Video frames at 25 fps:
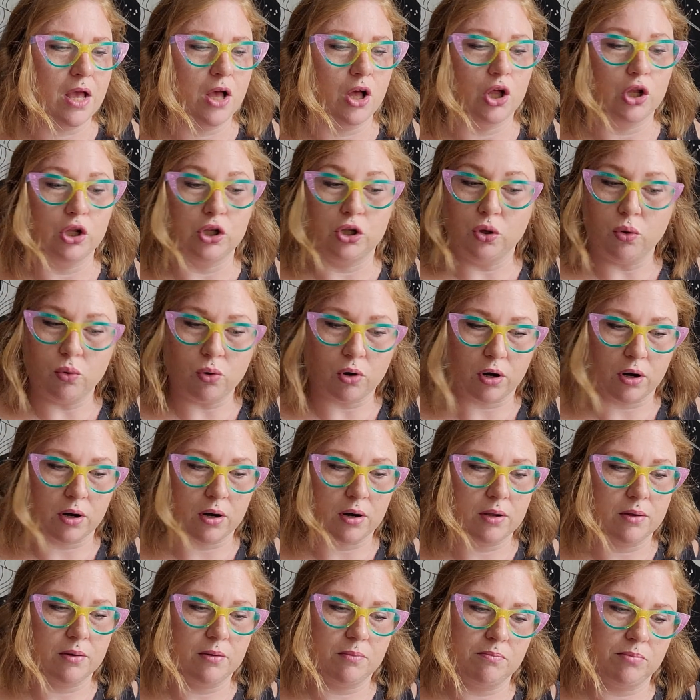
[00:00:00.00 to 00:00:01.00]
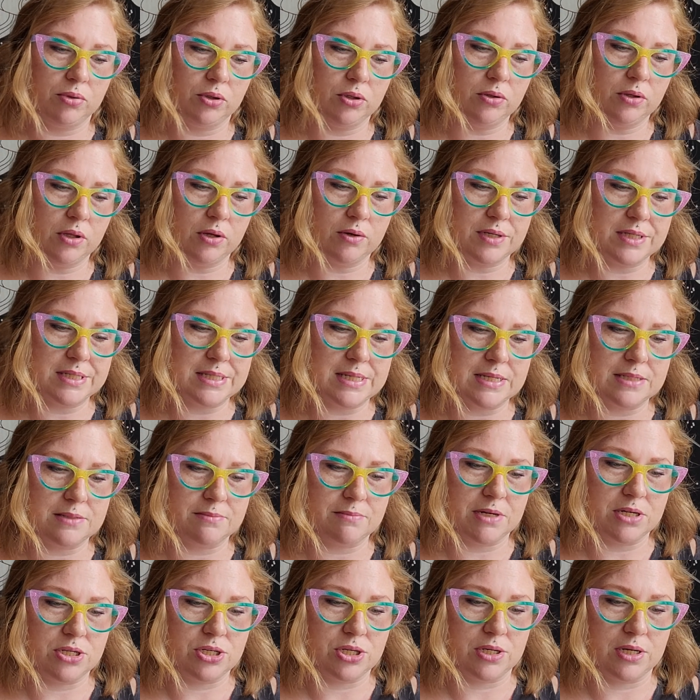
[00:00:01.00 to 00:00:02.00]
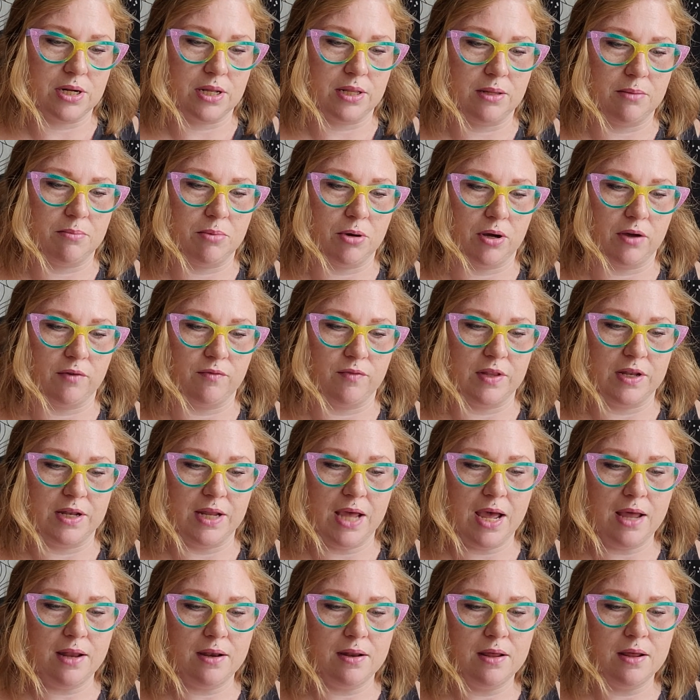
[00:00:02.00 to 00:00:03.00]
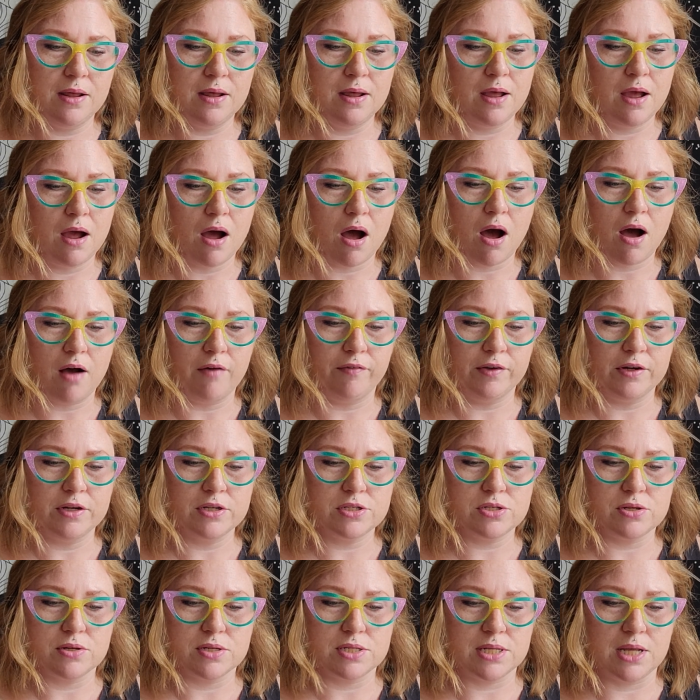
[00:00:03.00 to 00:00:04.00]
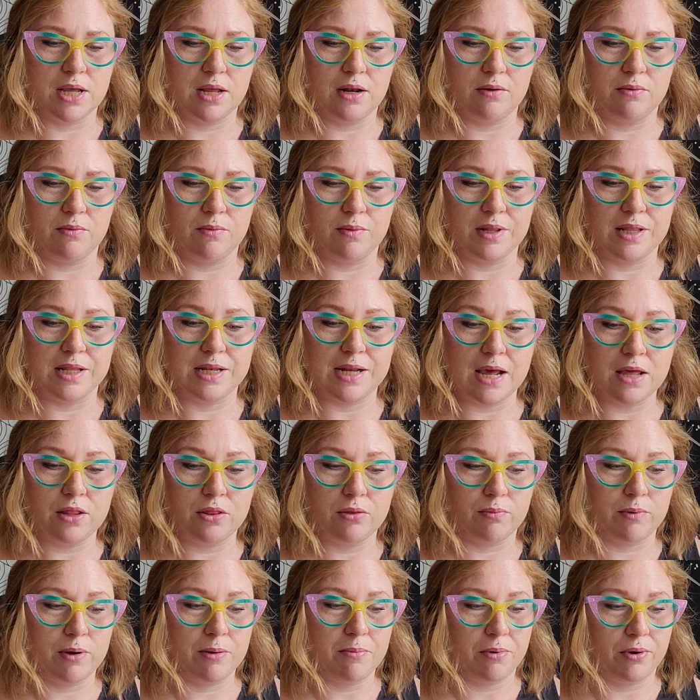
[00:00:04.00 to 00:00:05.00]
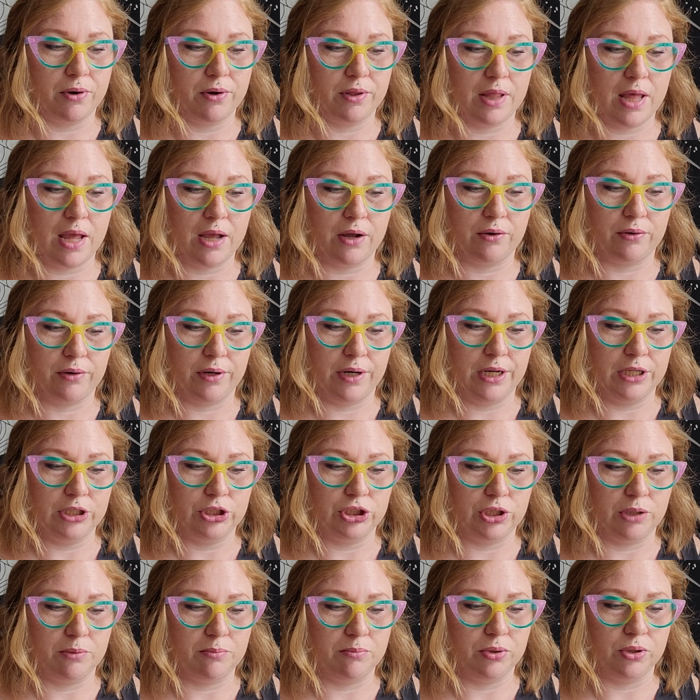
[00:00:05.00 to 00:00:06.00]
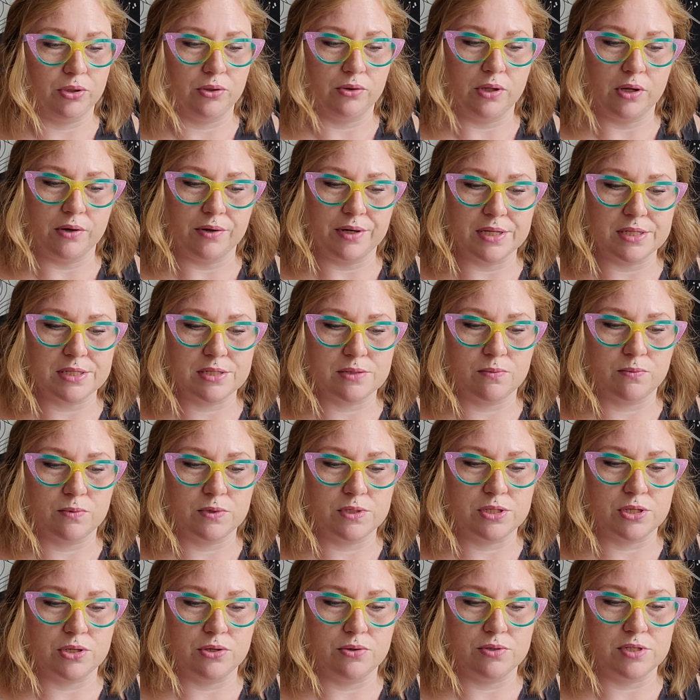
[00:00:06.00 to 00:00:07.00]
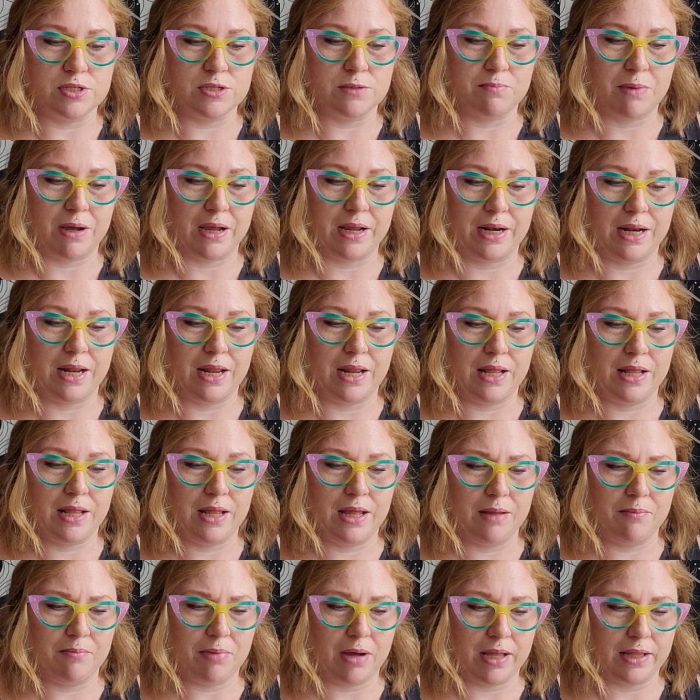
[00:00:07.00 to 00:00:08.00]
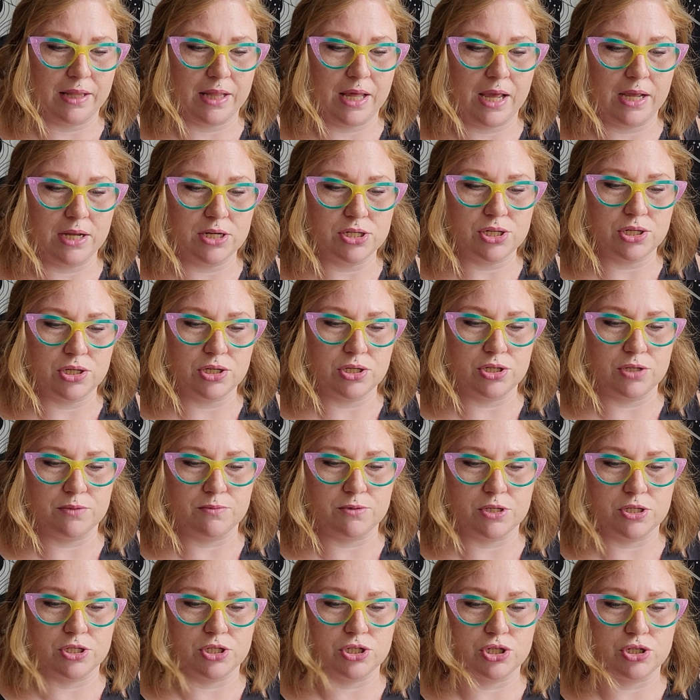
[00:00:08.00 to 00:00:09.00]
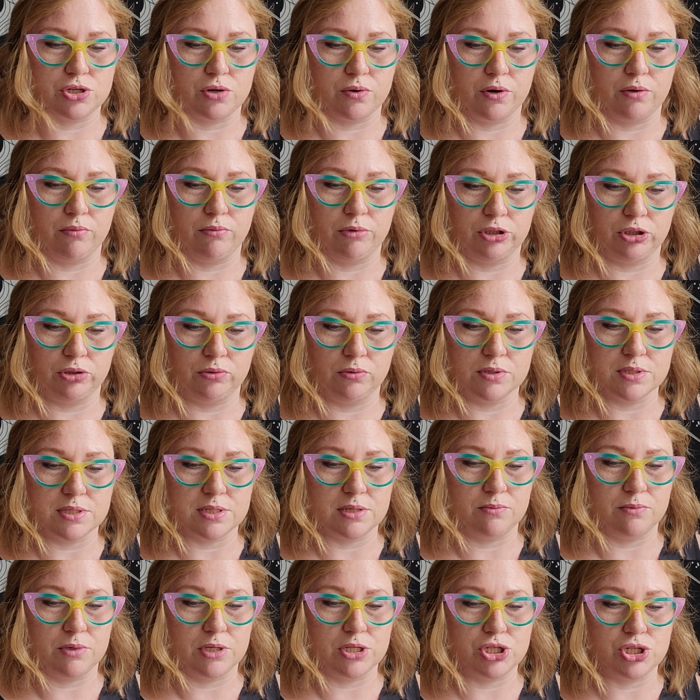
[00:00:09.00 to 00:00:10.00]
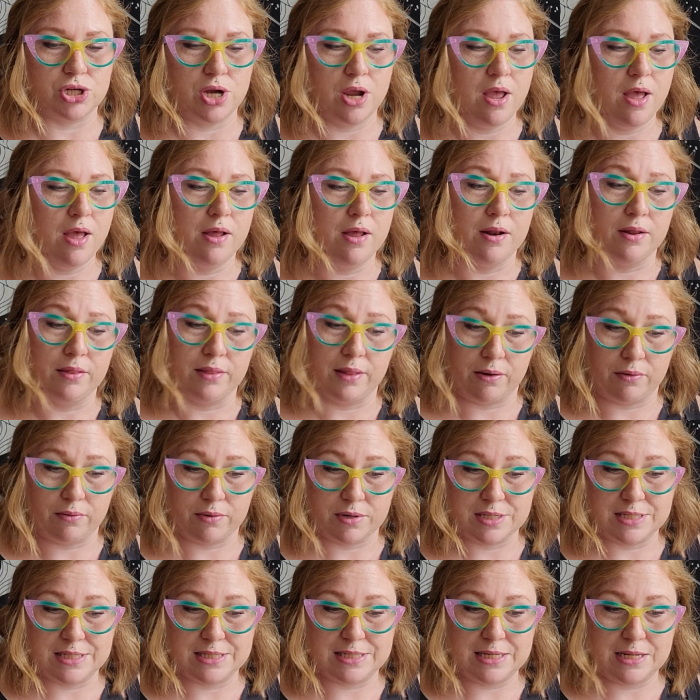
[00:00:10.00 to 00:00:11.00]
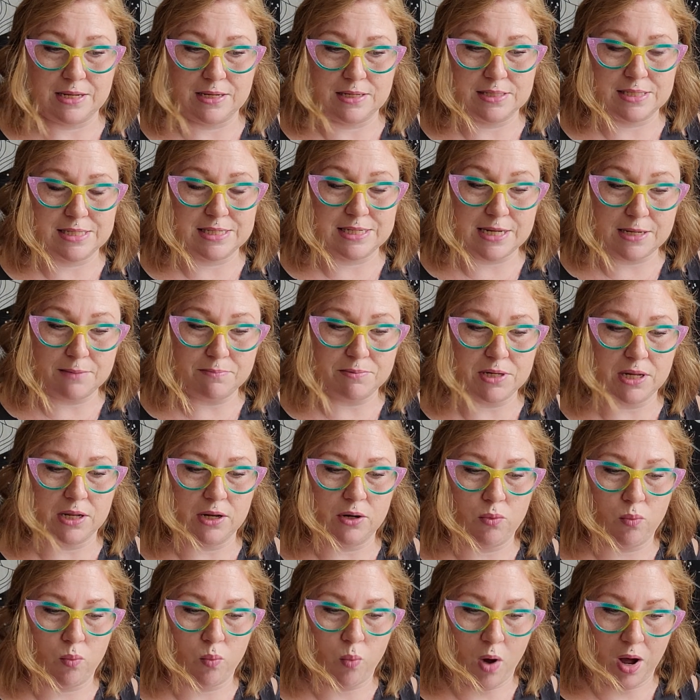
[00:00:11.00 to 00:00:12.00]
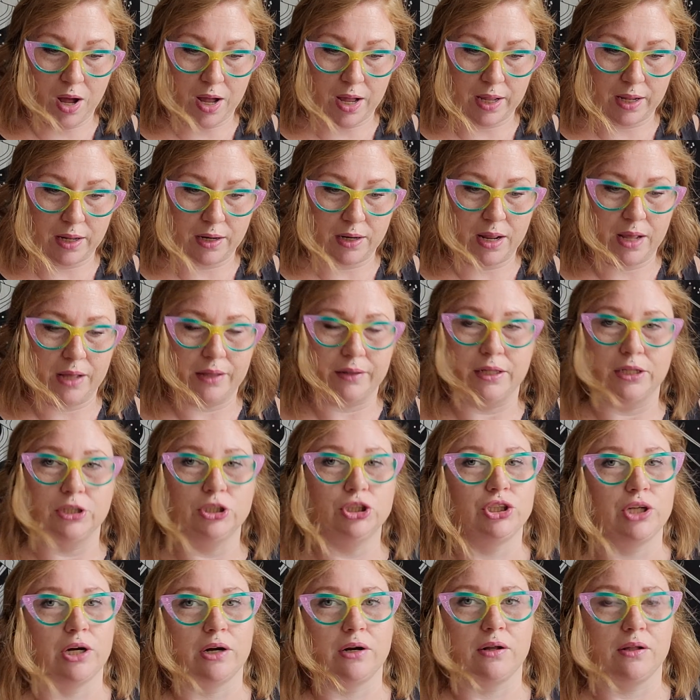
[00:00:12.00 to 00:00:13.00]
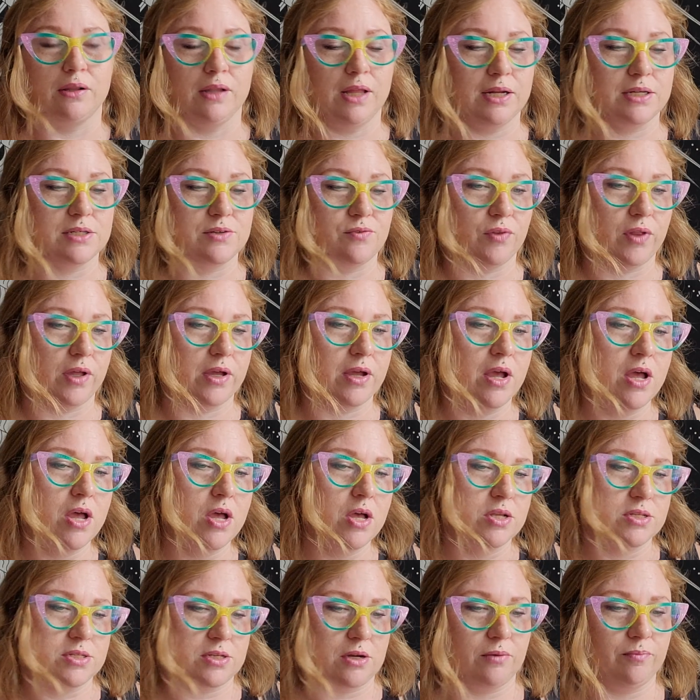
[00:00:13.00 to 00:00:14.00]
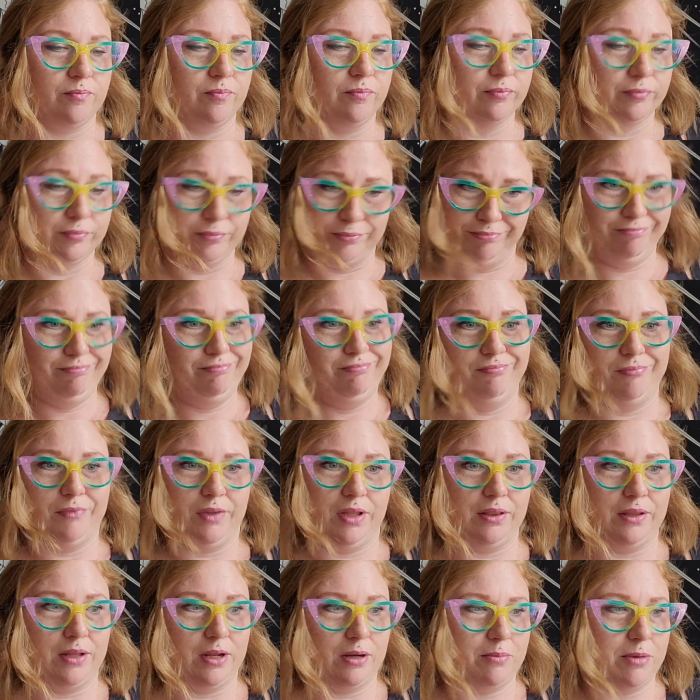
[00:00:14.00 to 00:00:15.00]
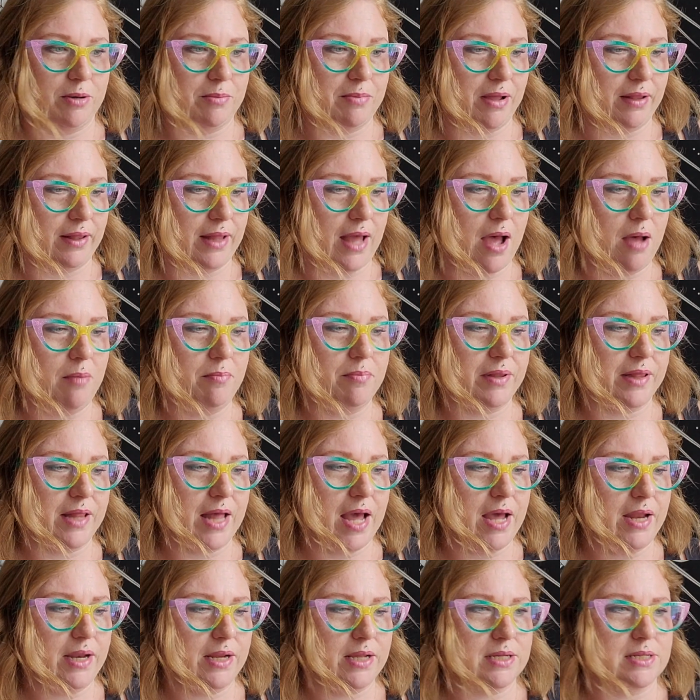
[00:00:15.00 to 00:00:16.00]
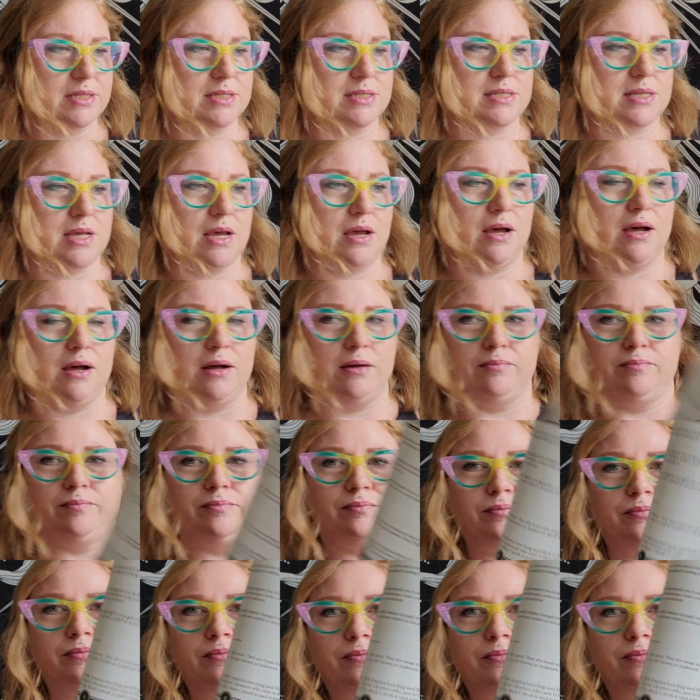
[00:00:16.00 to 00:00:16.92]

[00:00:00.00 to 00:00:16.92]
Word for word: Lore, Blue Lotus is mentioned in the Book of the Dead. Often associated with death, rebirth, and creation, Blue Lotus was used by an by the ancient Egyptians during rituals in which they were steeped in wine and then shared collectively. So a little bit about that, but that is, um,